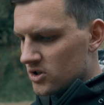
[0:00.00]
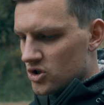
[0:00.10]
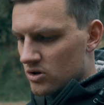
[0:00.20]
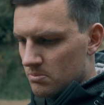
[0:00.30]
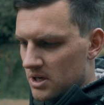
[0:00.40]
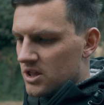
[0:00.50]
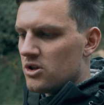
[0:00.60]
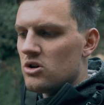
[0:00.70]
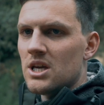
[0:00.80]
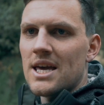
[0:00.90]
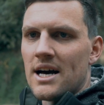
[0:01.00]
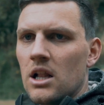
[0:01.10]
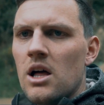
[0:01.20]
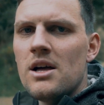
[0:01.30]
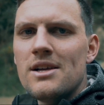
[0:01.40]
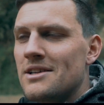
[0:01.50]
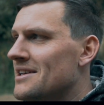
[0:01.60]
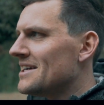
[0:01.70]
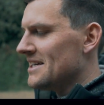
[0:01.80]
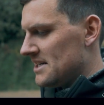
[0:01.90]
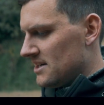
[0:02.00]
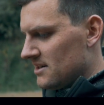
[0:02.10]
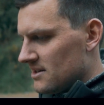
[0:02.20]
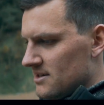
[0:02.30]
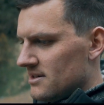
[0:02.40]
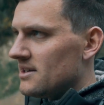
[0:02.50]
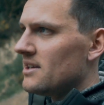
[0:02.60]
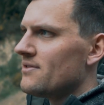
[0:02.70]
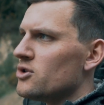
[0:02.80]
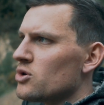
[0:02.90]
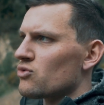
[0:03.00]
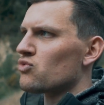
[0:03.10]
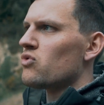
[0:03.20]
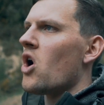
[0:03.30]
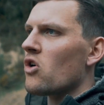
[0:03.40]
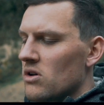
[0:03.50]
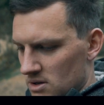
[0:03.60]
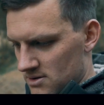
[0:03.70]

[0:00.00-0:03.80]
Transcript: shot a big 30 cal, if you do it wrong,